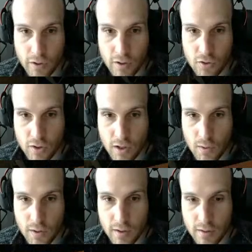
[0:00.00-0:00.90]
can try and go
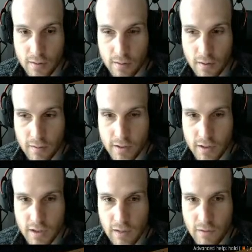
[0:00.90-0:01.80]
under. I've turned
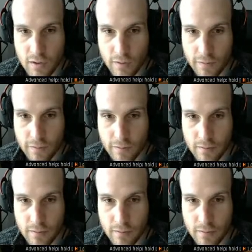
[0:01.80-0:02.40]
the safety off.